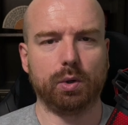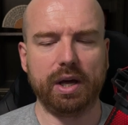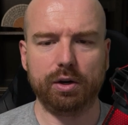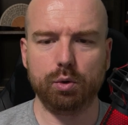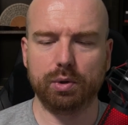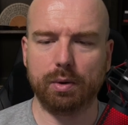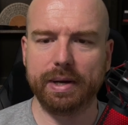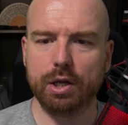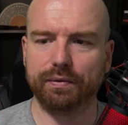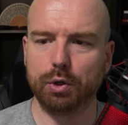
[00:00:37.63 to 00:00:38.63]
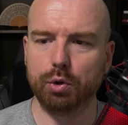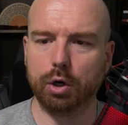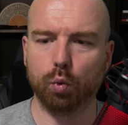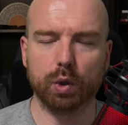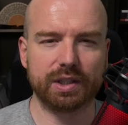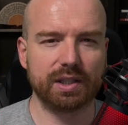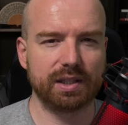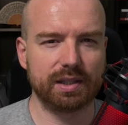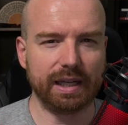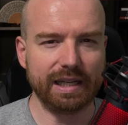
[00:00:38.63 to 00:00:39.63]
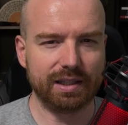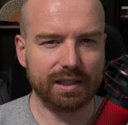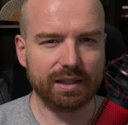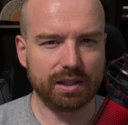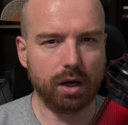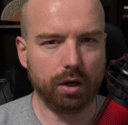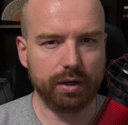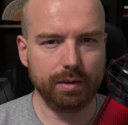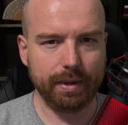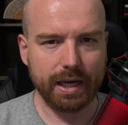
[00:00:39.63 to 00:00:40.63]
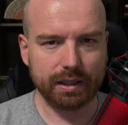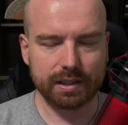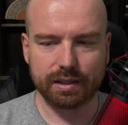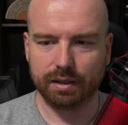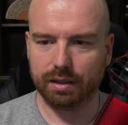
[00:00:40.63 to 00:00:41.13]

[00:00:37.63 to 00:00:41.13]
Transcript: I don't know how many of you know what state sets are in Max,